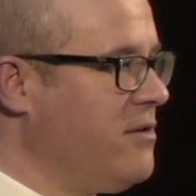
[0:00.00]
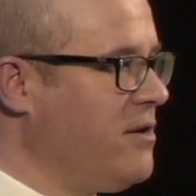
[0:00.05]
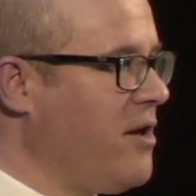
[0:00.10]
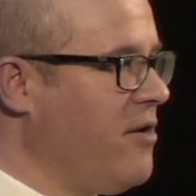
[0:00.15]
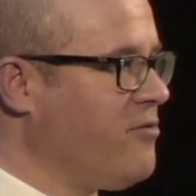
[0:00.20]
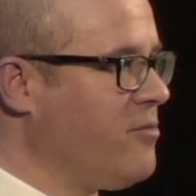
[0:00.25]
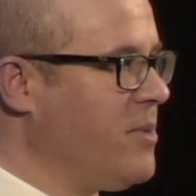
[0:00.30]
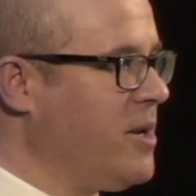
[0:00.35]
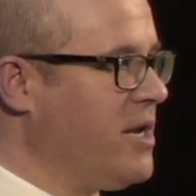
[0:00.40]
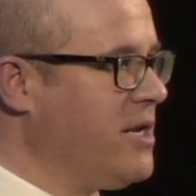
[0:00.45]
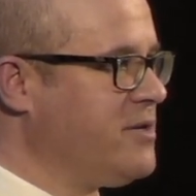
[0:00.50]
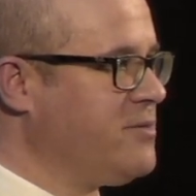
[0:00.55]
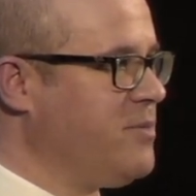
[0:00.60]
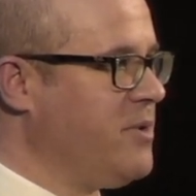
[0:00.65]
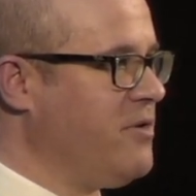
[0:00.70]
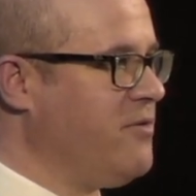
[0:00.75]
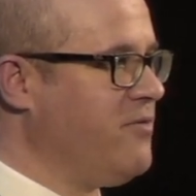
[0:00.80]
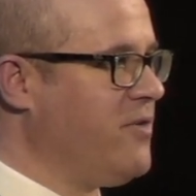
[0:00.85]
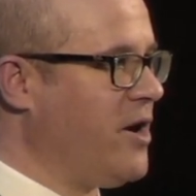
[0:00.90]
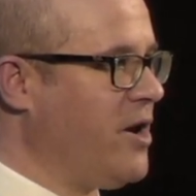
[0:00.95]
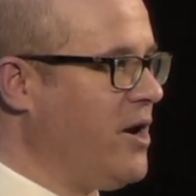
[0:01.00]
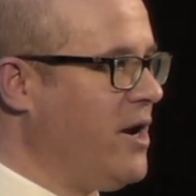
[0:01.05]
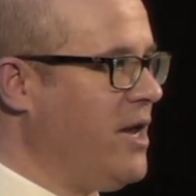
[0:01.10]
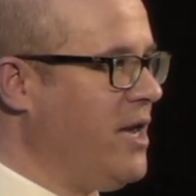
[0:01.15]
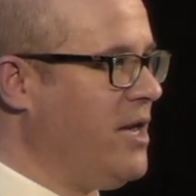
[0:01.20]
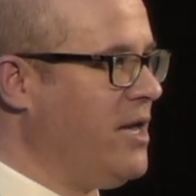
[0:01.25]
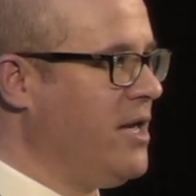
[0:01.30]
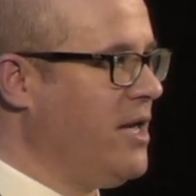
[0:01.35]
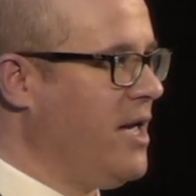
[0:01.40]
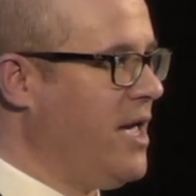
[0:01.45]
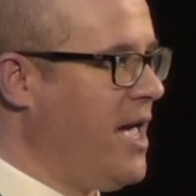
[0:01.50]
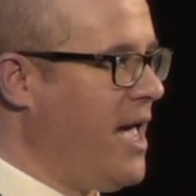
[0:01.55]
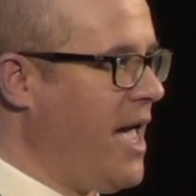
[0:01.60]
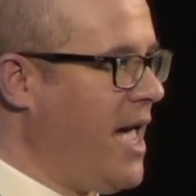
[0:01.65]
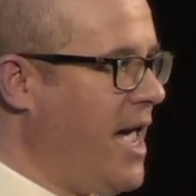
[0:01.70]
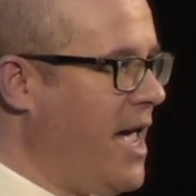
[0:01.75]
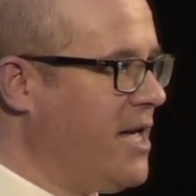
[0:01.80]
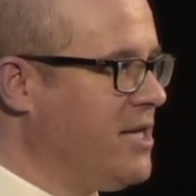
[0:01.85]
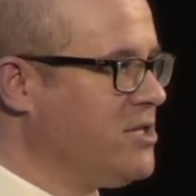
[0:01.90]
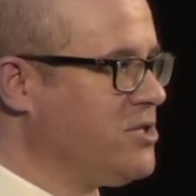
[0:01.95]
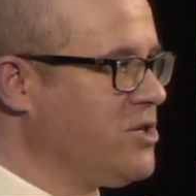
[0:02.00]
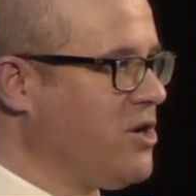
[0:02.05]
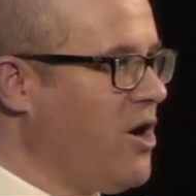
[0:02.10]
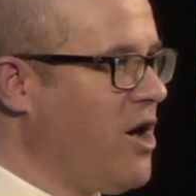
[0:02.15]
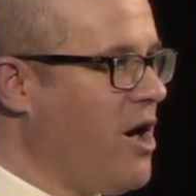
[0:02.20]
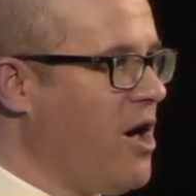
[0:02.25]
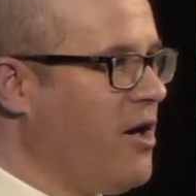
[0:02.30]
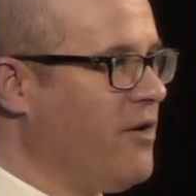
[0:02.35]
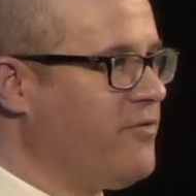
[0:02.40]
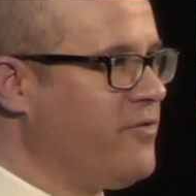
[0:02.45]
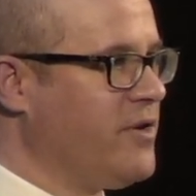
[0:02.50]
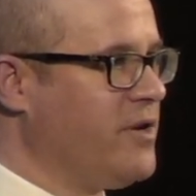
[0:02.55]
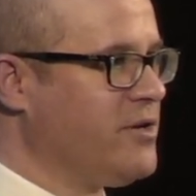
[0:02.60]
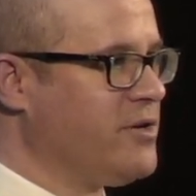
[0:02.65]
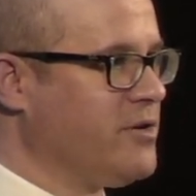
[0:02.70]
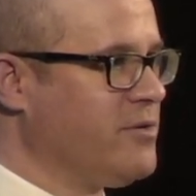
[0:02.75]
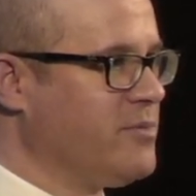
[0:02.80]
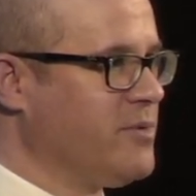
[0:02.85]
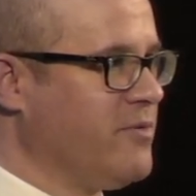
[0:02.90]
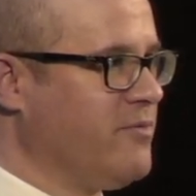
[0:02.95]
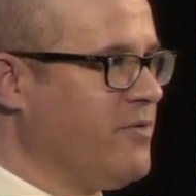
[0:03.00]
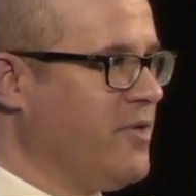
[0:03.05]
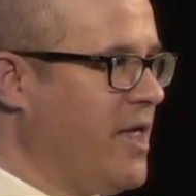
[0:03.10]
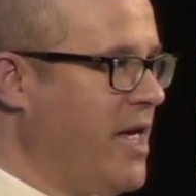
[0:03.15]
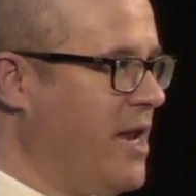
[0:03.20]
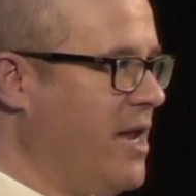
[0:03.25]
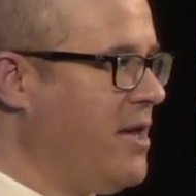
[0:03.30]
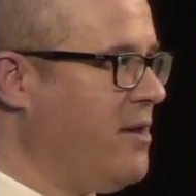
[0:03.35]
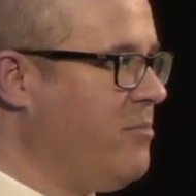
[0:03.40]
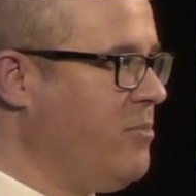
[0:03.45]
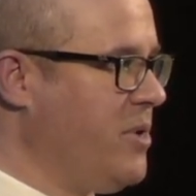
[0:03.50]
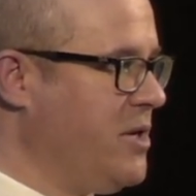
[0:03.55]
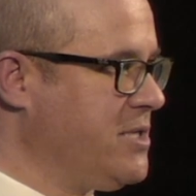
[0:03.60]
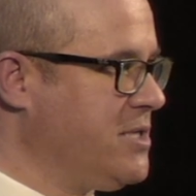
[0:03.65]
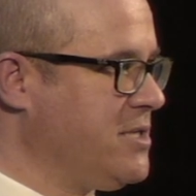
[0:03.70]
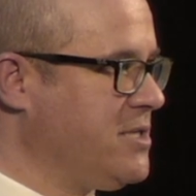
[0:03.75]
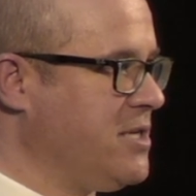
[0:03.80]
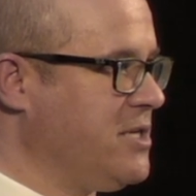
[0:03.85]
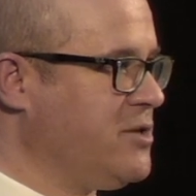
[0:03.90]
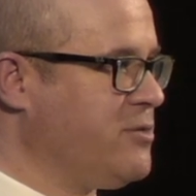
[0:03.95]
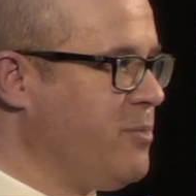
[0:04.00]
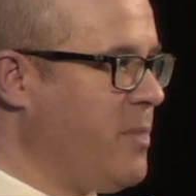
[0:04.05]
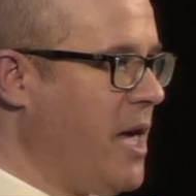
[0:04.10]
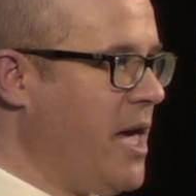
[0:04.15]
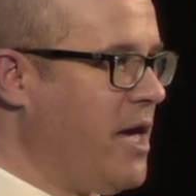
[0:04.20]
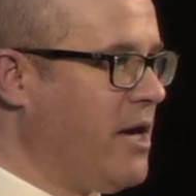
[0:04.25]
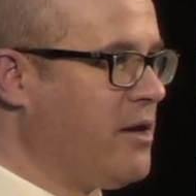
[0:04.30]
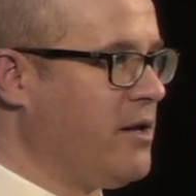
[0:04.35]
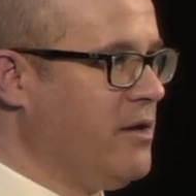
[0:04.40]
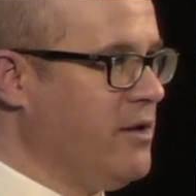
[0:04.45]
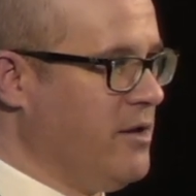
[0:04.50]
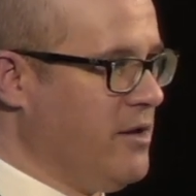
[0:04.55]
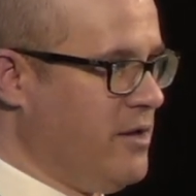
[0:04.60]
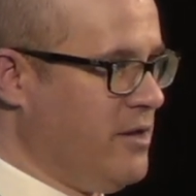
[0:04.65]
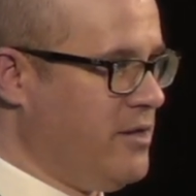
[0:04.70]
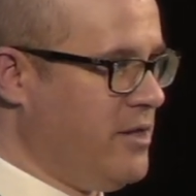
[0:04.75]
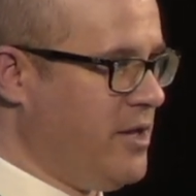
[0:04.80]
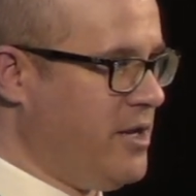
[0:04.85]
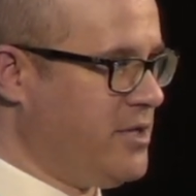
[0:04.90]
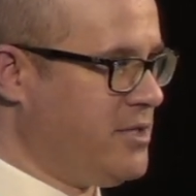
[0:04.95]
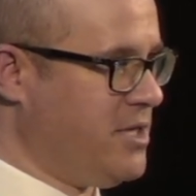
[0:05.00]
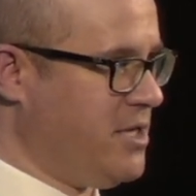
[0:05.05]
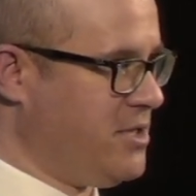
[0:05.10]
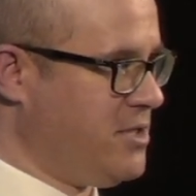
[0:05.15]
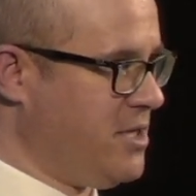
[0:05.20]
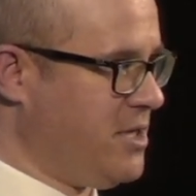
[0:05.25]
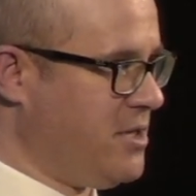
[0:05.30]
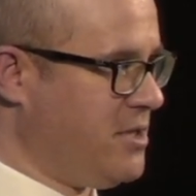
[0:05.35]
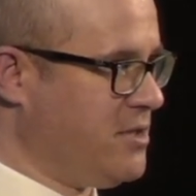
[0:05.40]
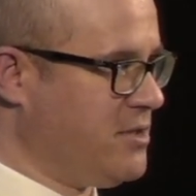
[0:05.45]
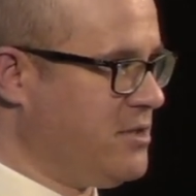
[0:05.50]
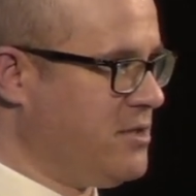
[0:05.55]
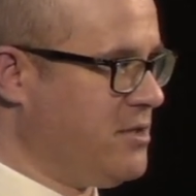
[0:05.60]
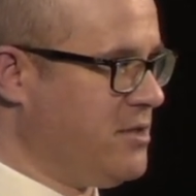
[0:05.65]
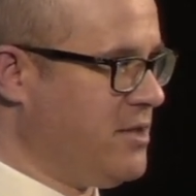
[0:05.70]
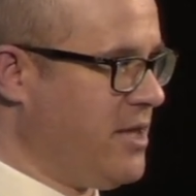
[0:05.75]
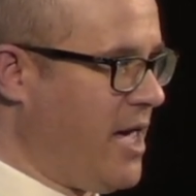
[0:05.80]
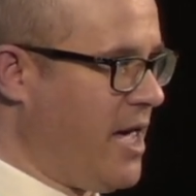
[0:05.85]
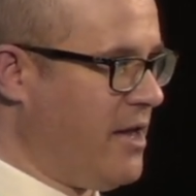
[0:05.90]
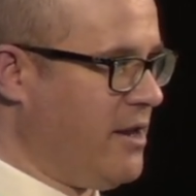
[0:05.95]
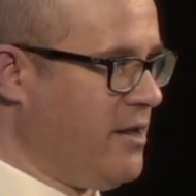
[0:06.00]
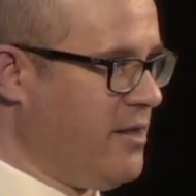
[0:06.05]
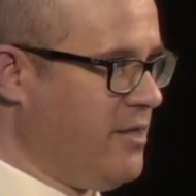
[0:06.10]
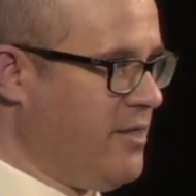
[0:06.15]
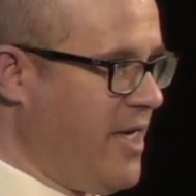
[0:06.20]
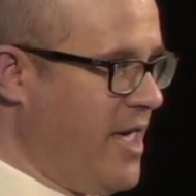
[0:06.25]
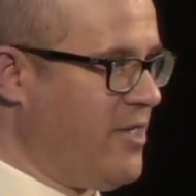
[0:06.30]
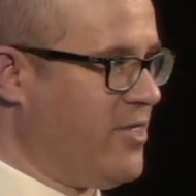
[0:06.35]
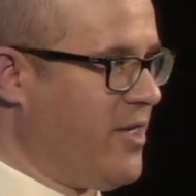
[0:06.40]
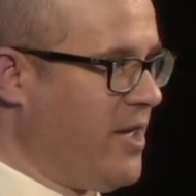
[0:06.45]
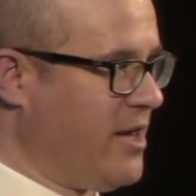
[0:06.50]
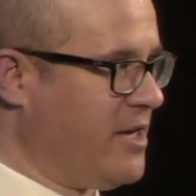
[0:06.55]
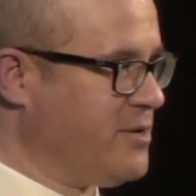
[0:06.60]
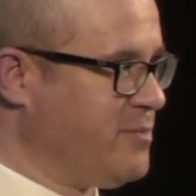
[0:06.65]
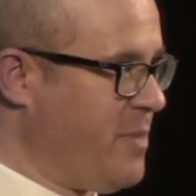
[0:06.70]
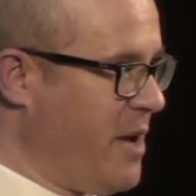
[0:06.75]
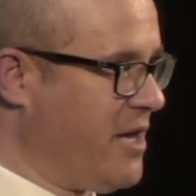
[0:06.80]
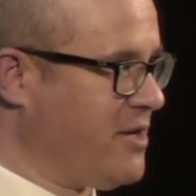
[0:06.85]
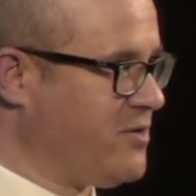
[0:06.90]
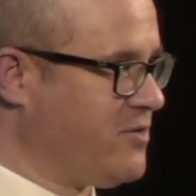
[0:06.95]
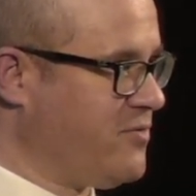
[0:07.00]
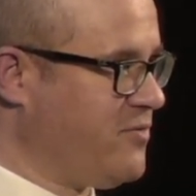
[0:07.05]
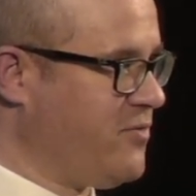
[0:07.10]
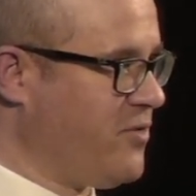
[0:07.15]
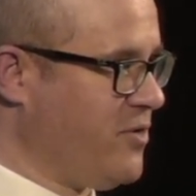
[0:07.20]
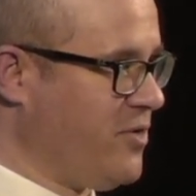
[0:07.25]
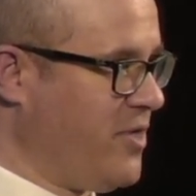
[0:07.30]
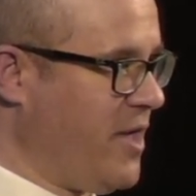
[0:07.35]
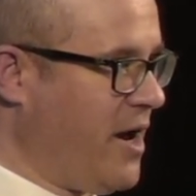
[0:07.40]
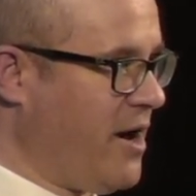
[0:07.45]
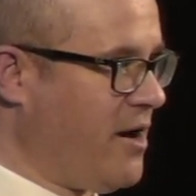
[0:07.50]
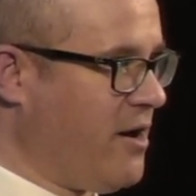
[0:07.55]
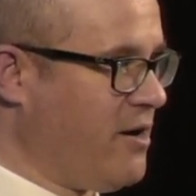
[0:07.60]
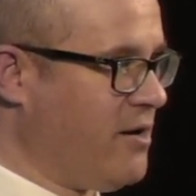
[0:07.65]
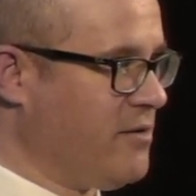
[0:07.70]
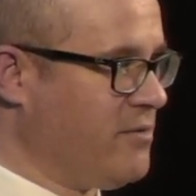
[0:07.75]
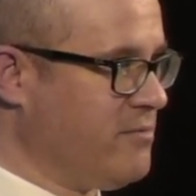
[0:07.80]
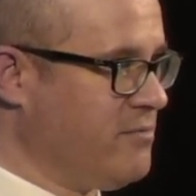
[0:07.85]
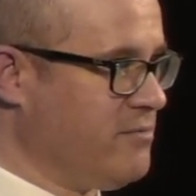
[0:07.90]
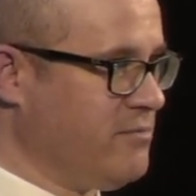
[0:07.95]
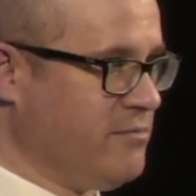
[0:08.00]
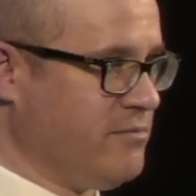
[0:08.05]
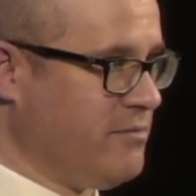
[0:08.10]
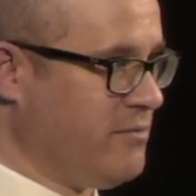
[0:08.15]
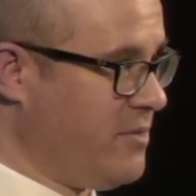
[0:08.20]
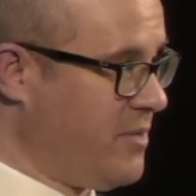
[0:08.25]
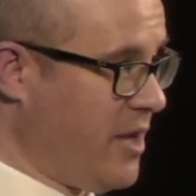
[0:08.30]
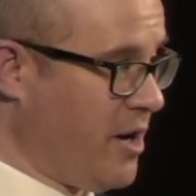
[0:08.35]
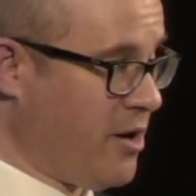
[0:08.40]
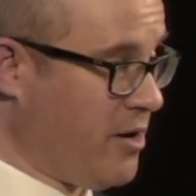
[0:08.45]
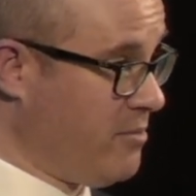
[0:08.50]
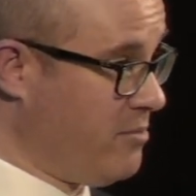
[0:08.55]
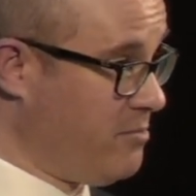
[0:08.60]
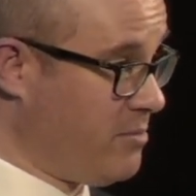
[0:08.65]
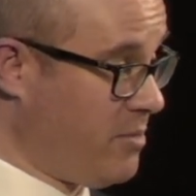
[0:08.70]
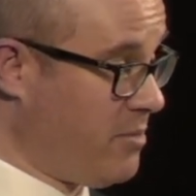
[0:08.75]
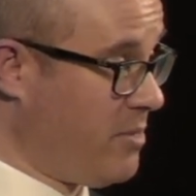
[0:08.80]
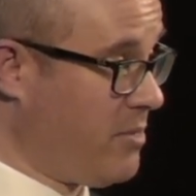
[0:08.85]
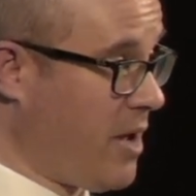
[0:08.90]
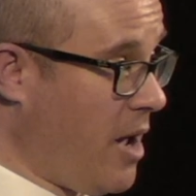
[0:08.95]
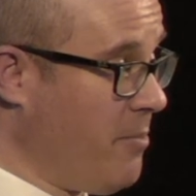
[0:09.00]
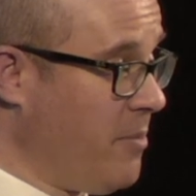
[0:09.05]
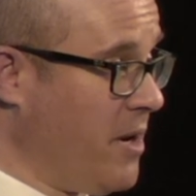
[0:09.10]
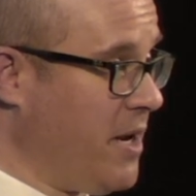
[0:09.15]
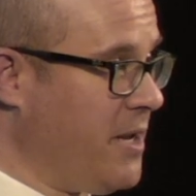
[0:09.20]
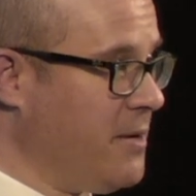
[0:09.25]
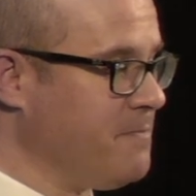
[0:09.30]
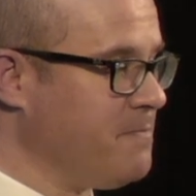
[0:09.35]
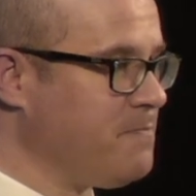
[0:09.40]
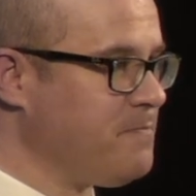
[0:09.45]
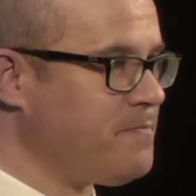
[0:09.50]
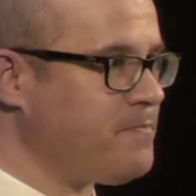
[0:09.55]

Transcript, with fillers: government has been very hands-off in terms of letting businesses make the decisions that they think is best for their company.